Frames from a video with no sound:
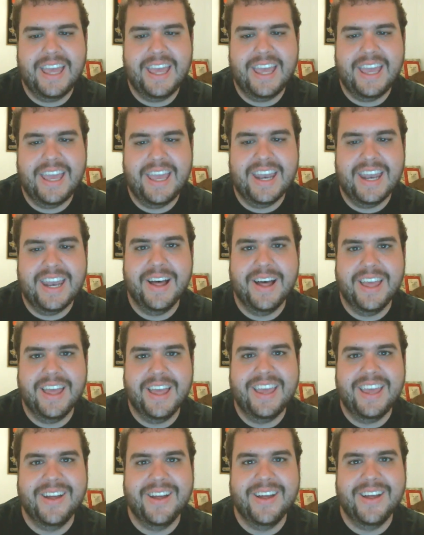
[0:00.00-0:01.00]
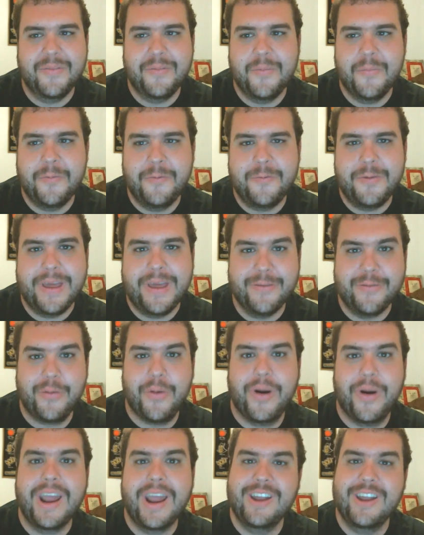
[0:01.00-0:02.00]
in a fit of
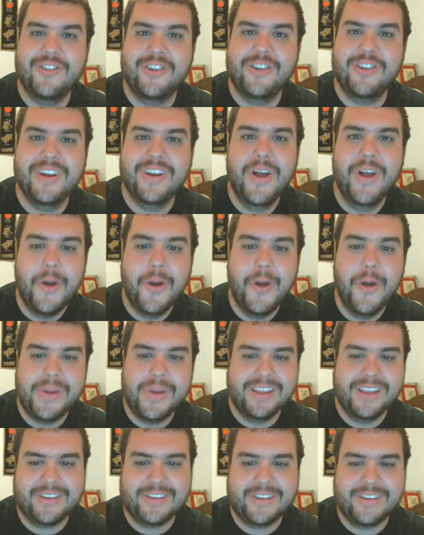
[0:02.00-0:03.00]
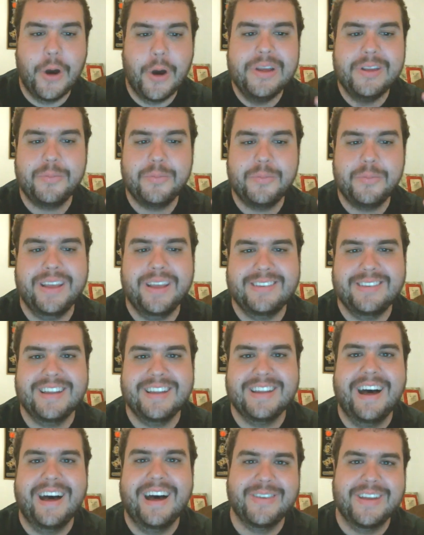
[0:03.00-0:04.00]
rage, because Cody's pissed
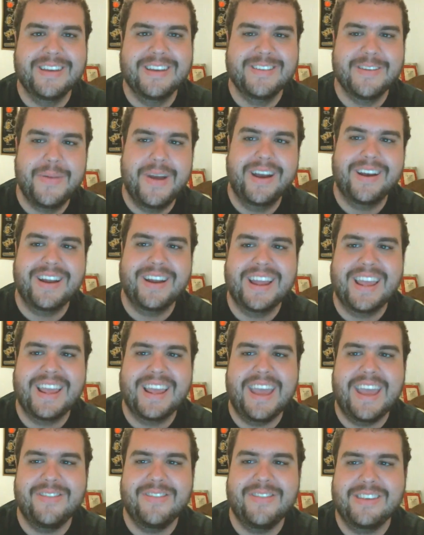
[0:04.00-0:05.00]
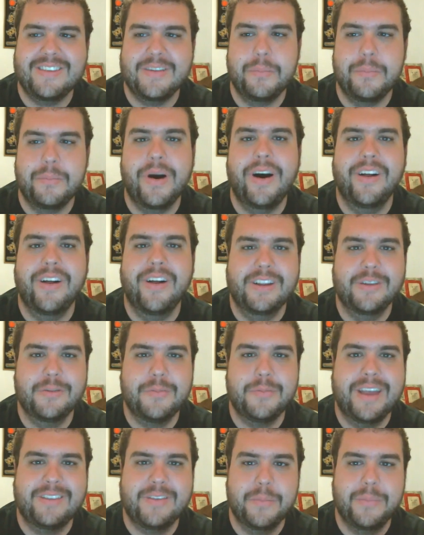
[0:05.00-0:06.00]
off because America gave this to Paul and his
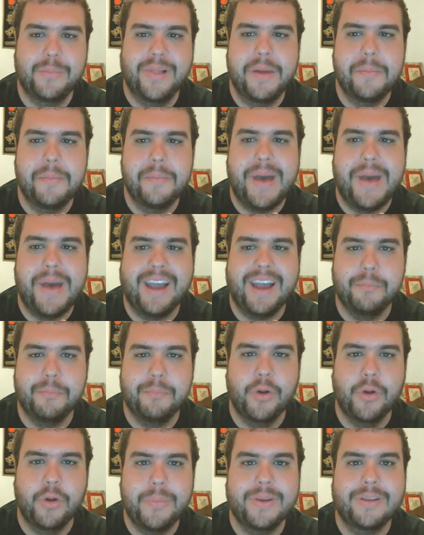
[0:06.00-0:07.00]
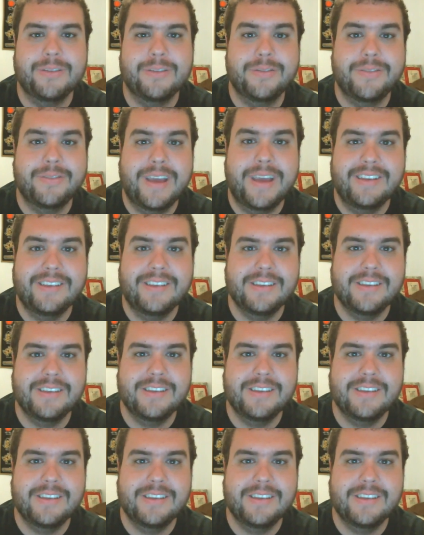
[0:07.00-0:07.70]
master plan blew up in his face.